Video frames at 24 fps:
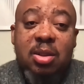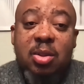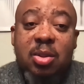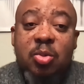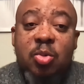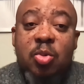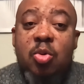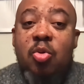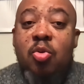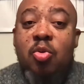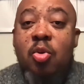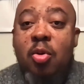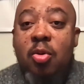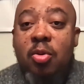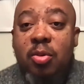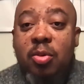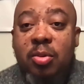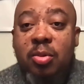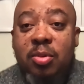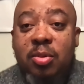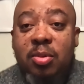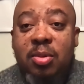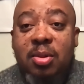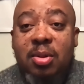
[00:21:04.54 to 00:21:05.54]
will grow,
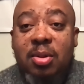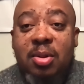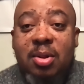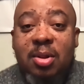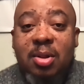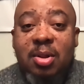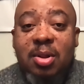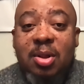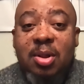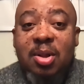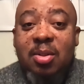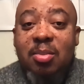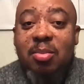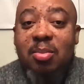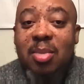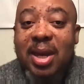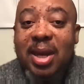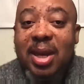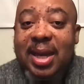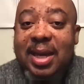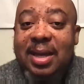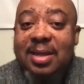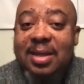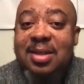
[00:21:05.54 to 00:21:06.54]

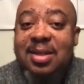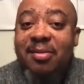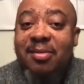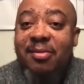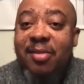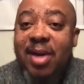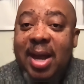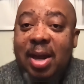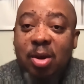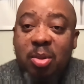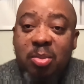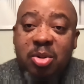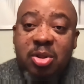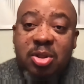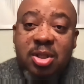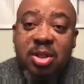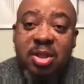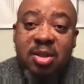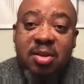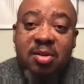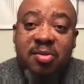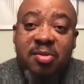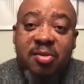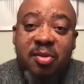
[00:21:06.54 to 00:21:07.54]
making it a valuable
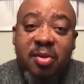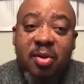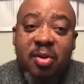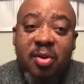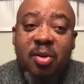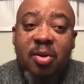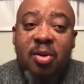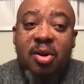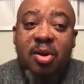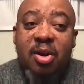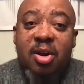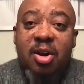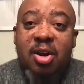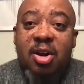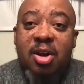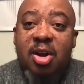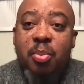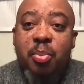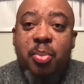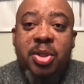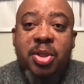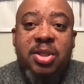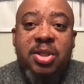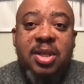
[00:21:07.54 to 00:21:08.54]
skill for
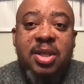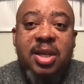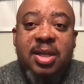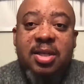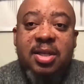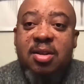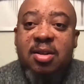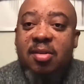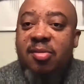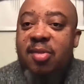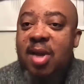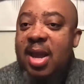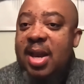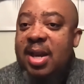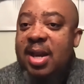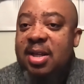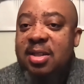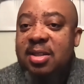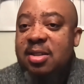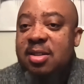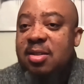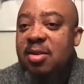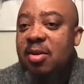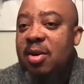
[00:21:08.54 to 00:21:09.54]
a business or
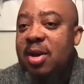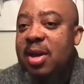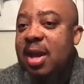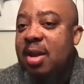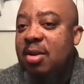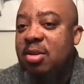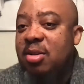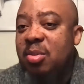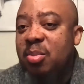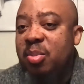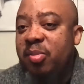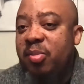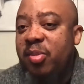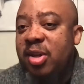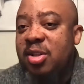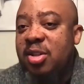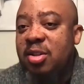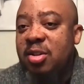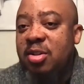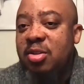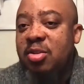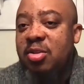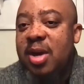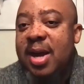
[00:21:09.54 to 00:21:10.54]
finance or accounting
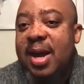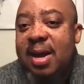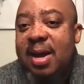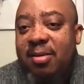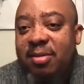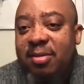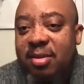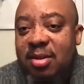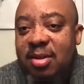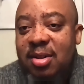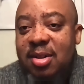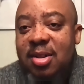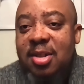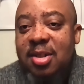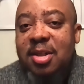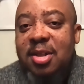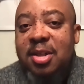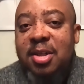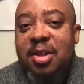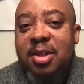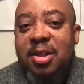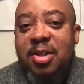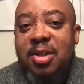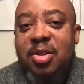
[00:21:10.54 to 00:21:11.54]
professional to have.
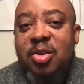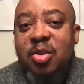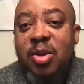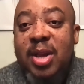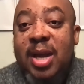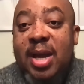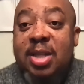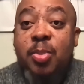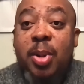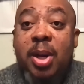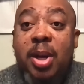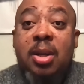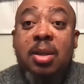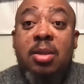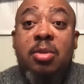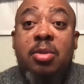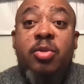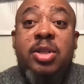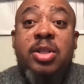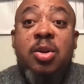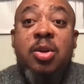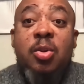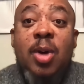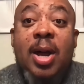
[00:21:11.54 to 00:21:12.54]
So that's part of the
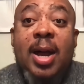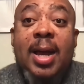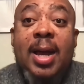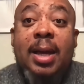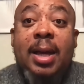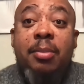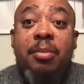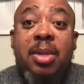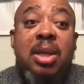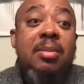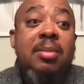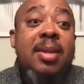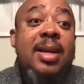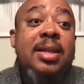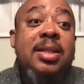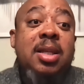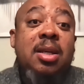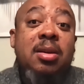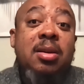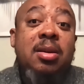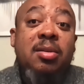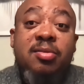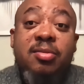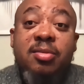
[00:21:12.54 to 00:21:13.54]
reason why
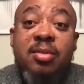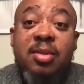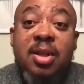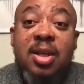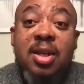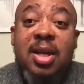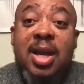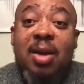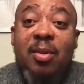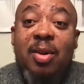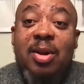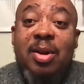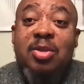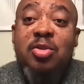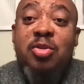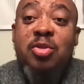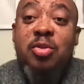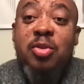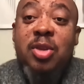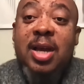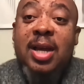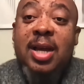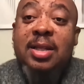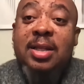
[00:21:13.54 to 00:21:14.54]
myself, I went to
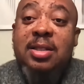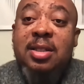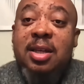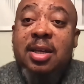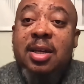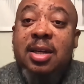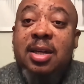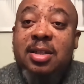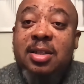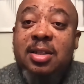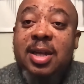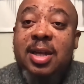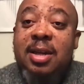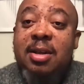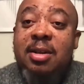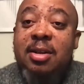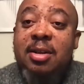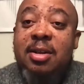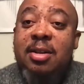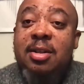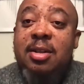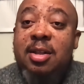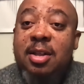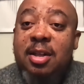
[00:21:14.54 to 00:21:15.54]
do that
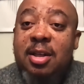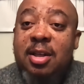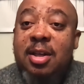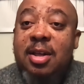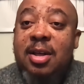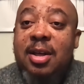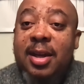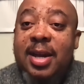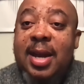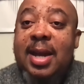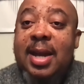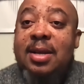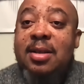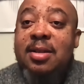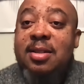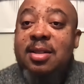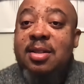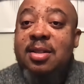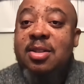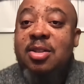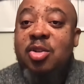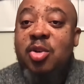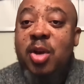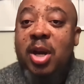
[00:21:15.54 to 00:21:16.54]
data
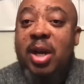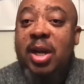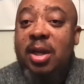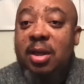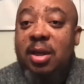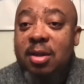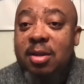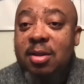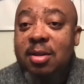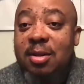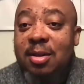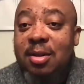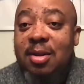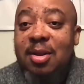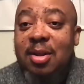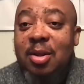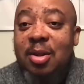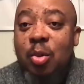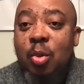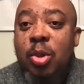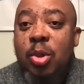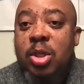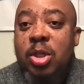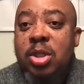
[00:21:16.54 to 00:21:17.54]
analysis training,
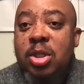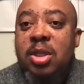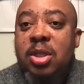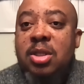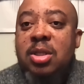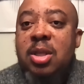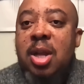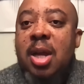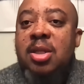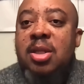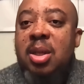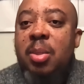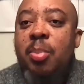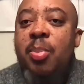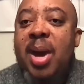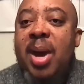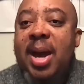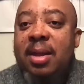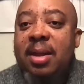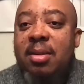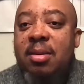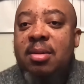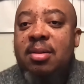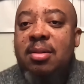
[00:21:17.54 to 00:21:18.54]
which is largely
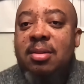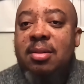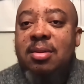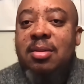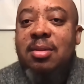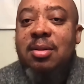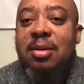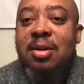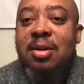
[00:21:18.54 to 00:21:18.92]
Python